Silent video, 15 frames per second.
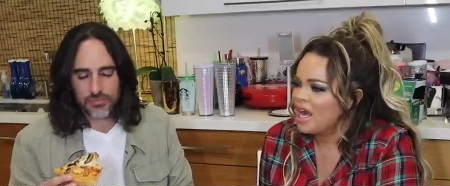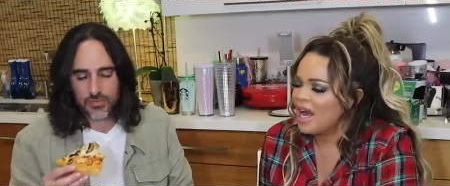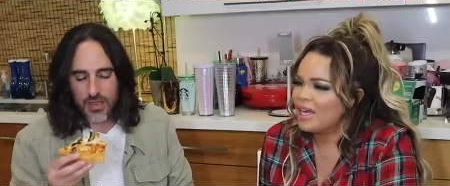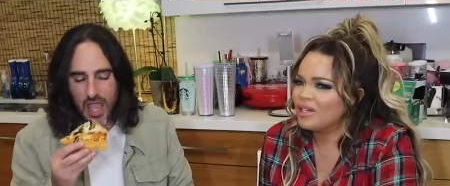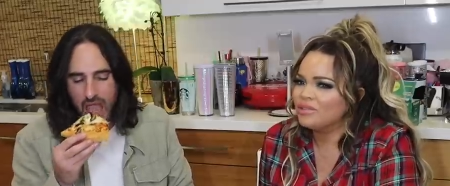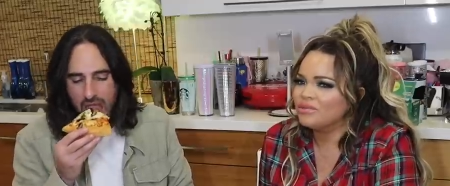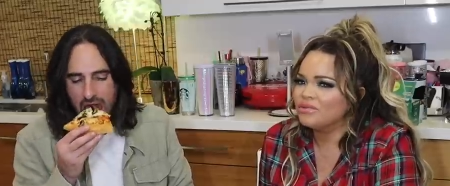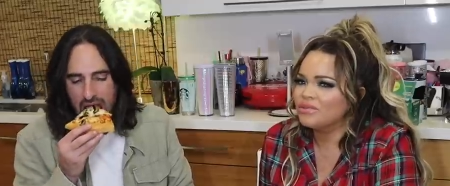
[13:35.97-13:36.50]
Speaker 1: I
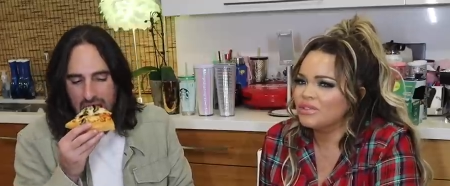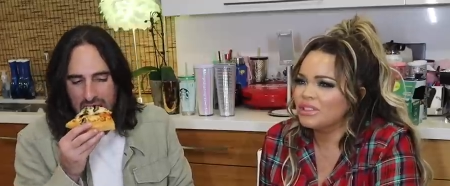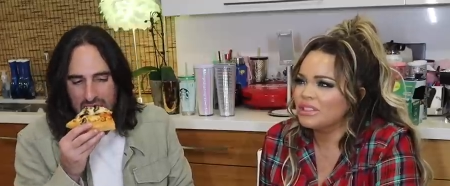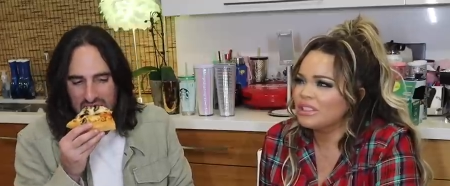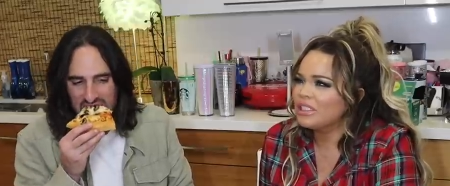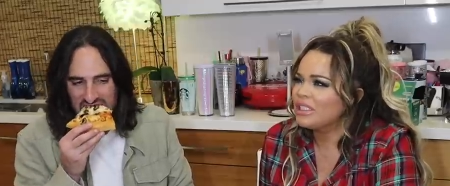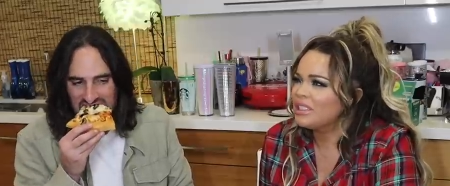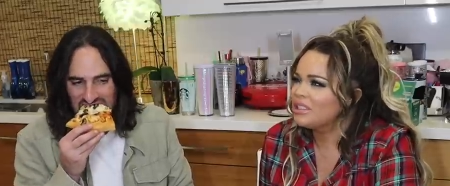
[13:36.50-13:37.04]
don't
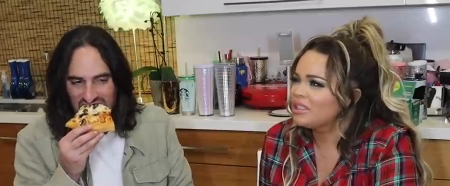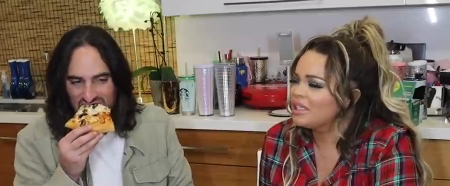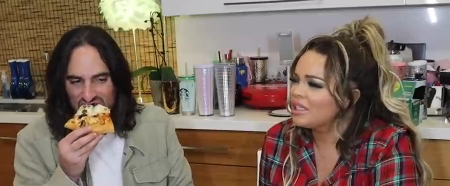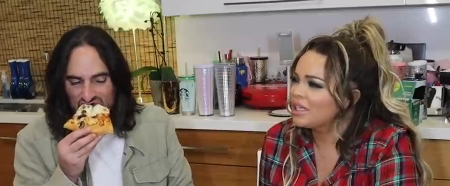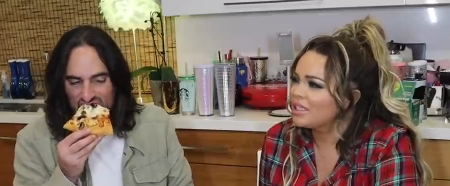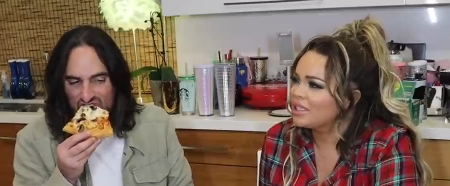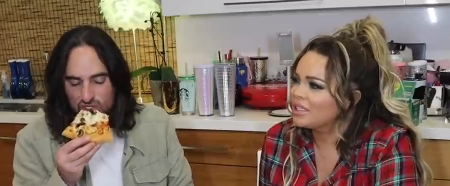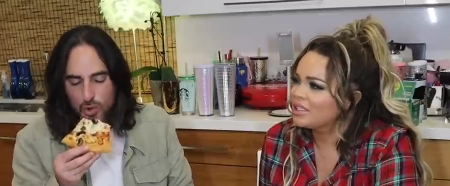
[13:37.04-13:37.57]
really think
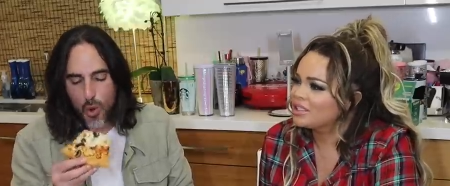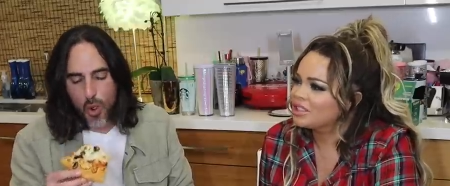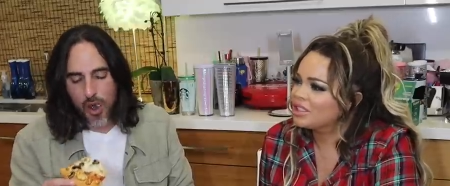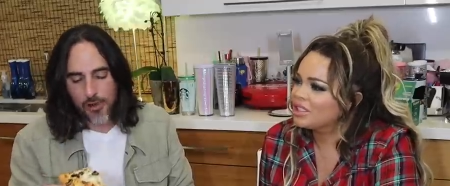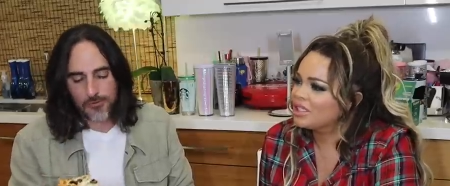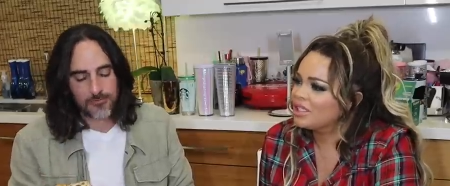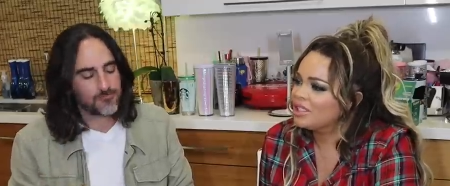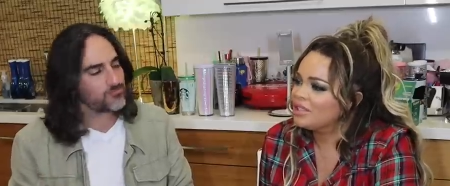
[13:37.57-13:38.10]
I like their
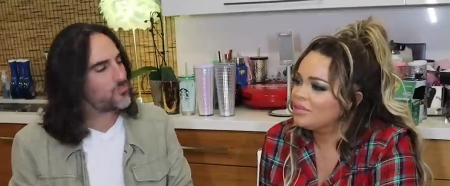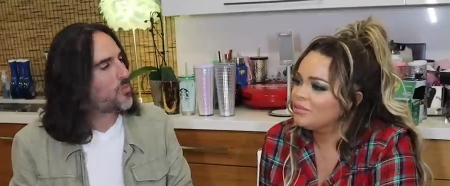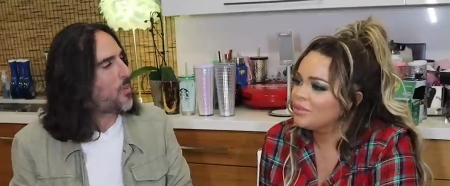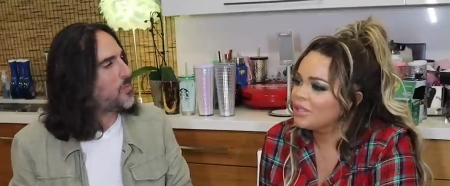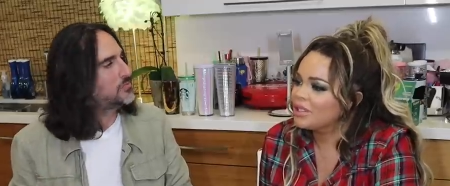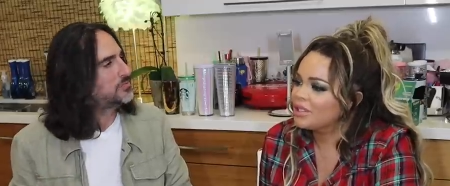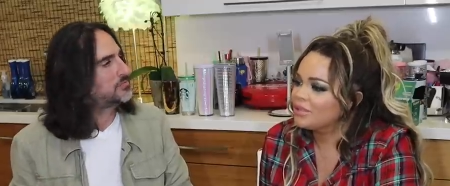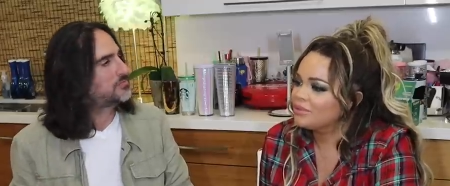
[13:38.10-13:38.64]
chicken,
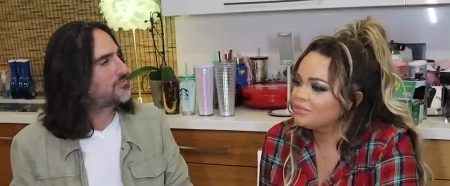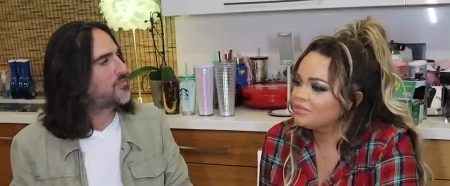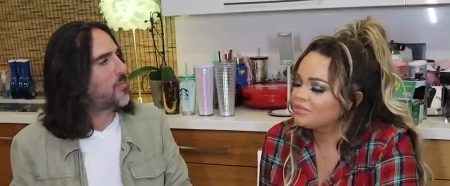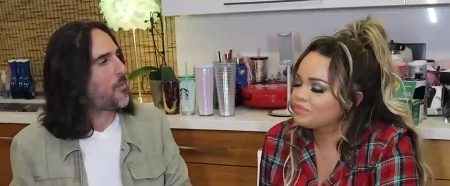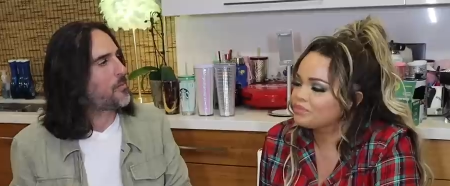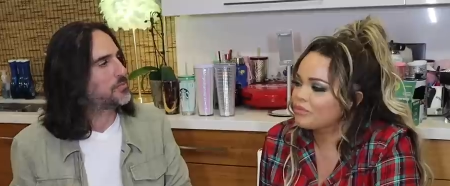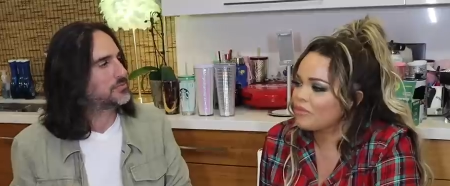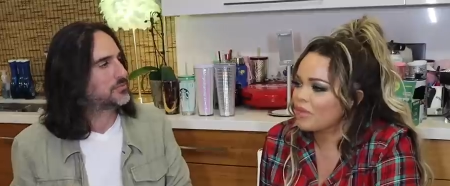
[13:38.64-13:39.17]
but
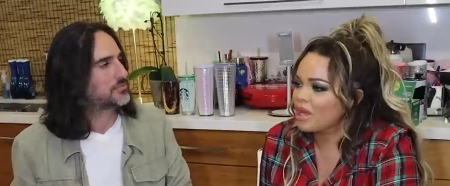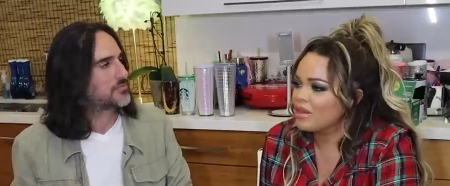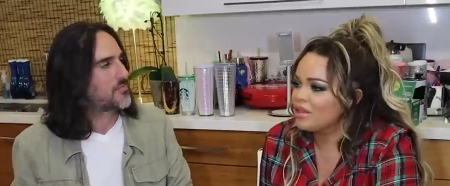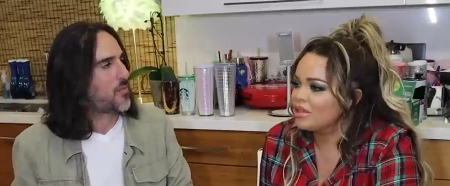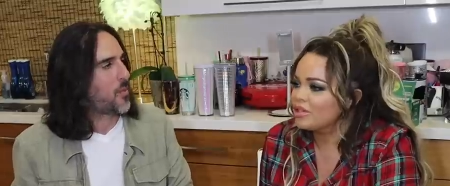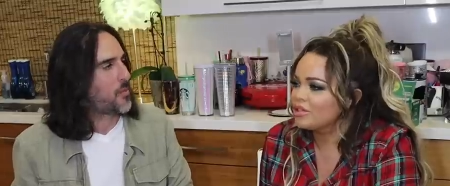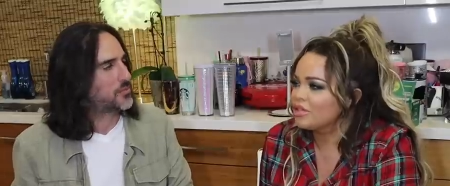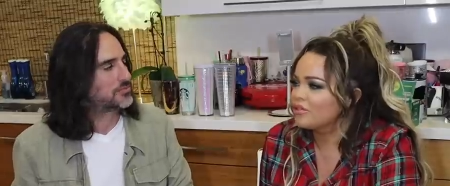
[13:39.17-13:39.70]
I
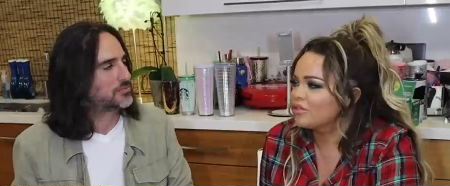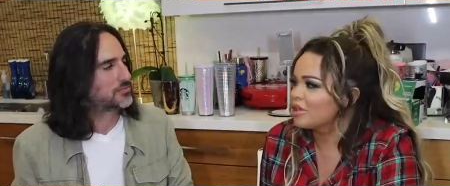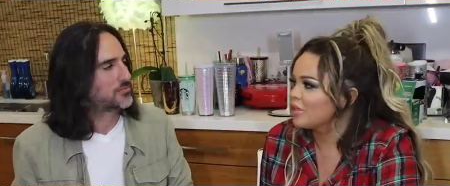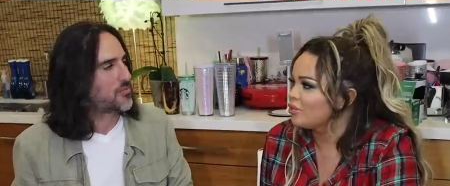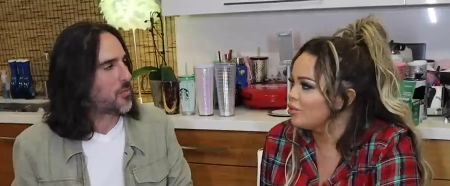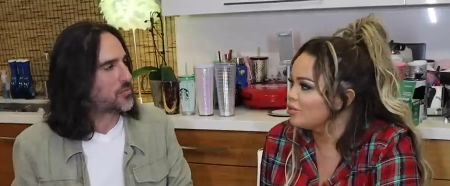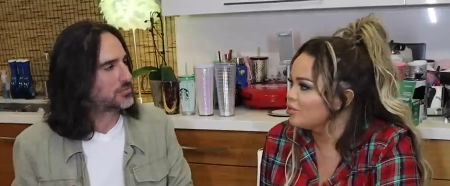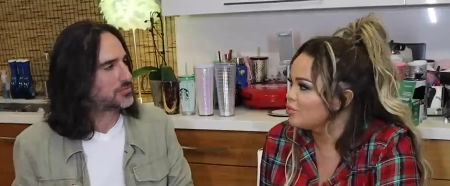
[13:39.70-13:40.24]
think they're known for
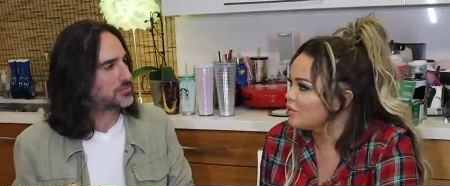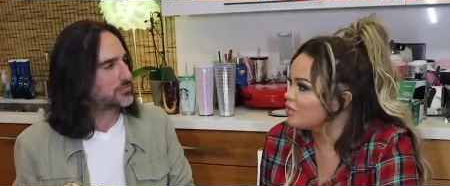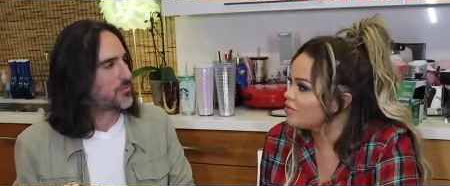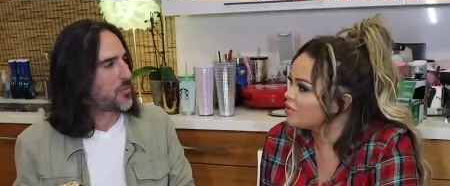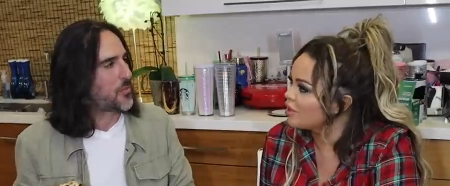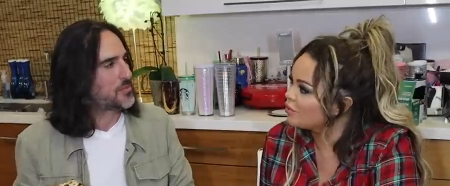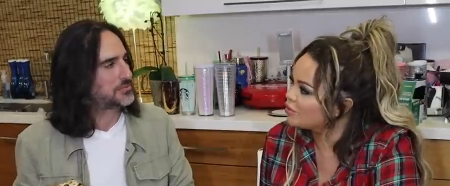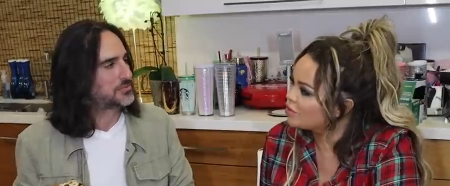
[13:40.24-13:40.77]
like roast beef
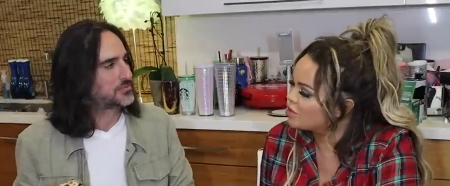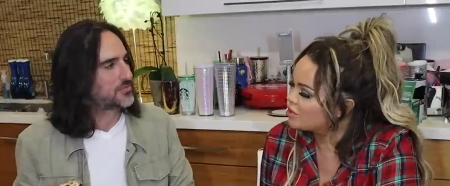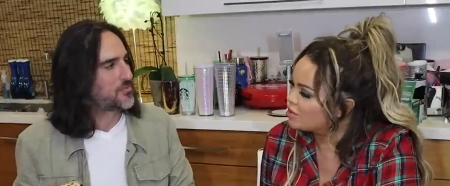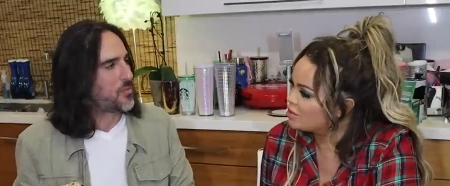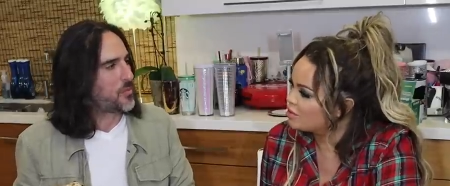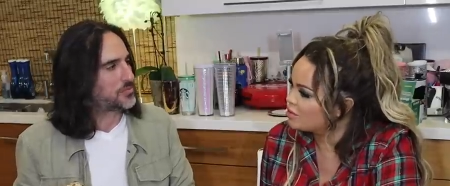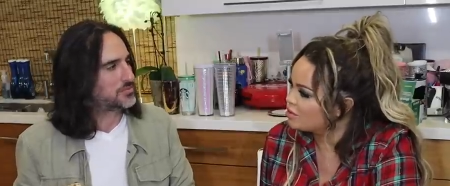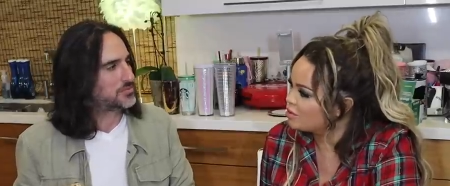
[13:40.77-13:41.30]

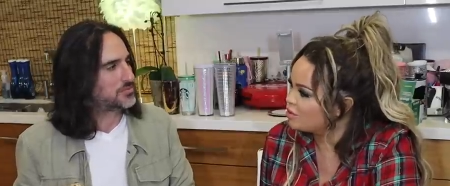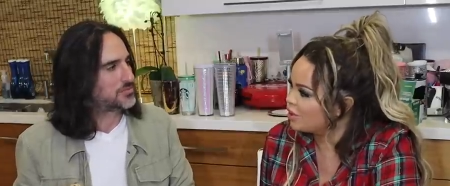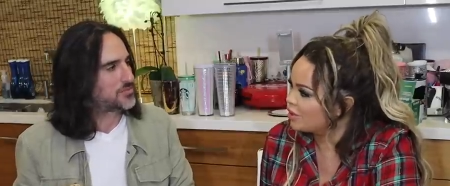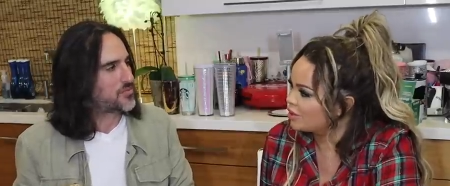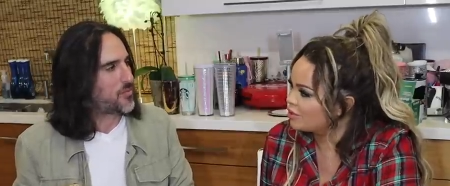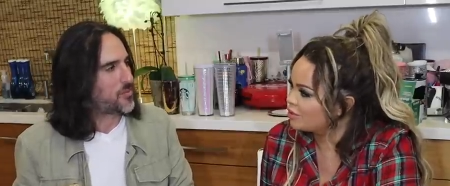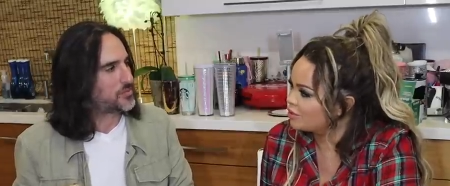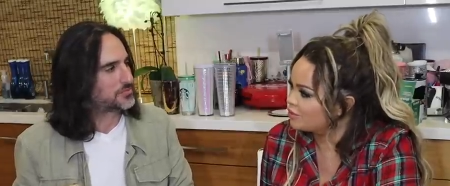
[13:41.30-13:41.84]
sandwiches. Do you like
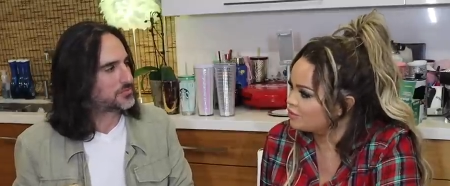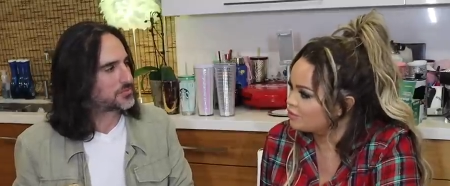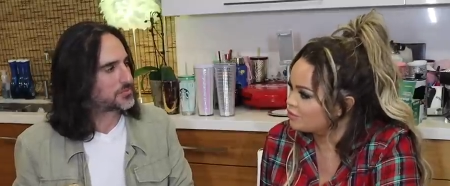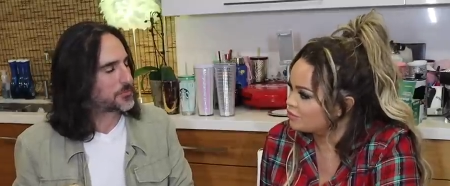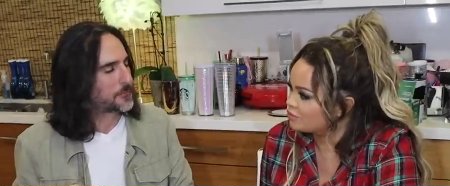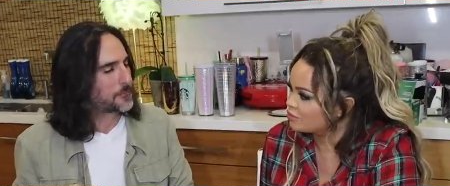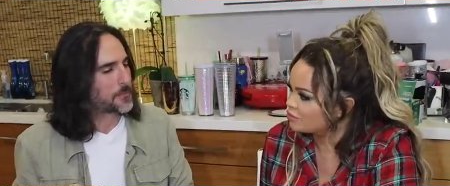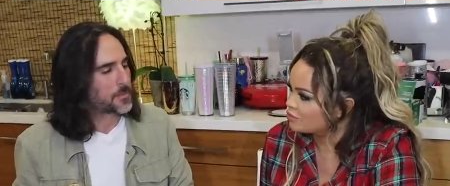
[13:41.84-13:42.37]
those?
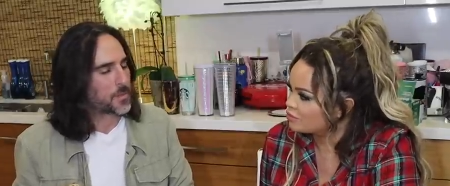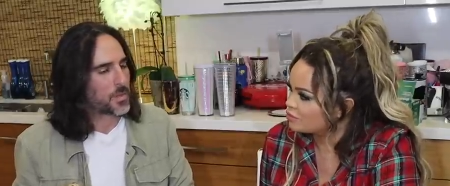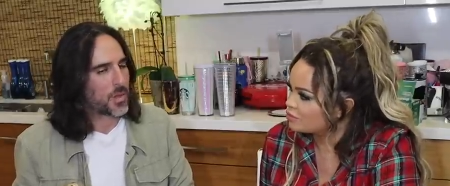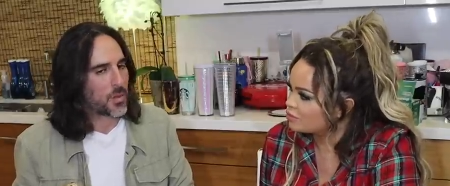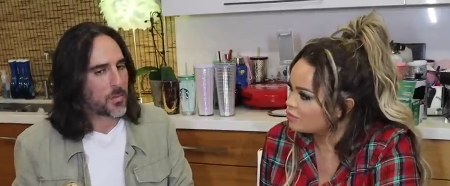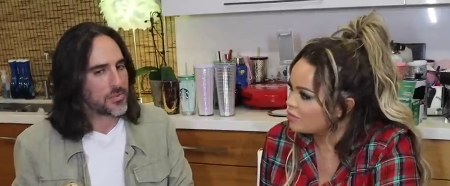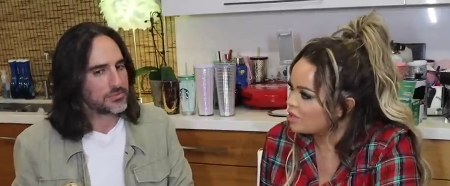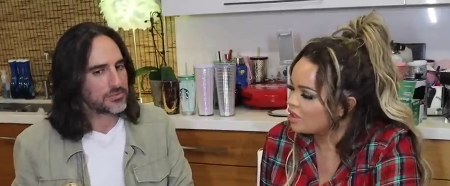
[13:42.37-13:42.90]

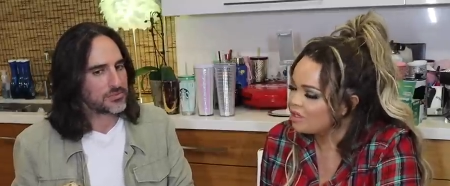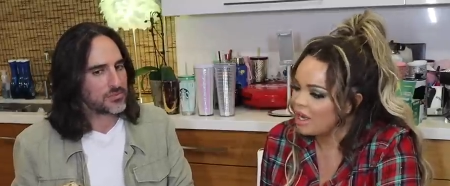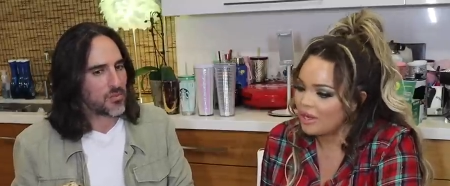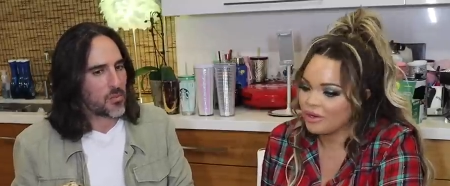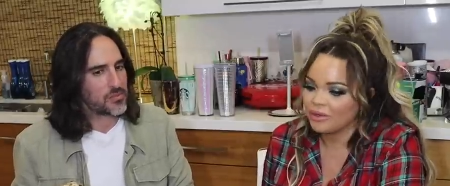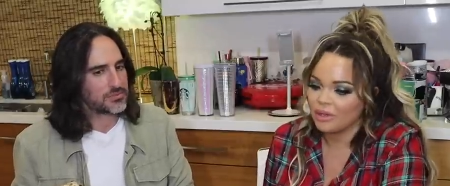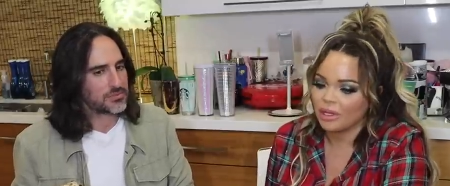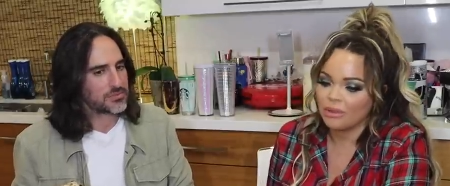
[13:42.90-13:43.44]
Not
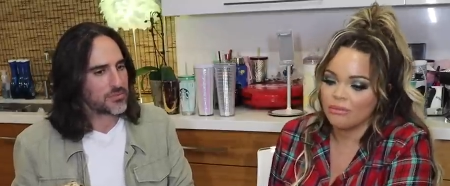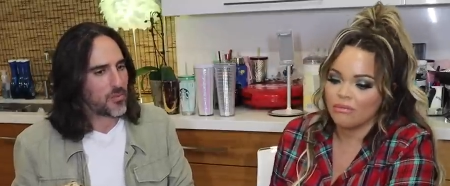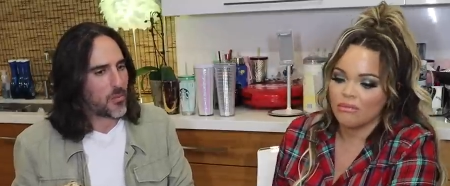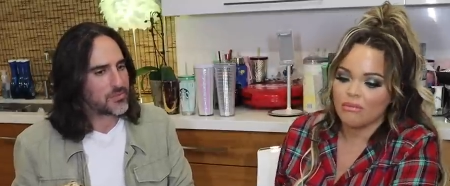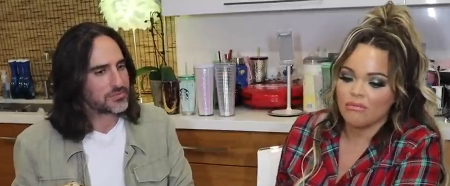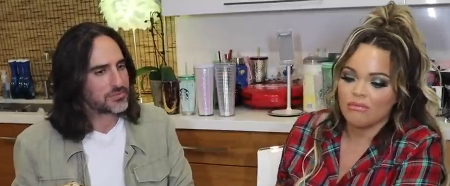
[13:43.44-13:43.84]
your thing.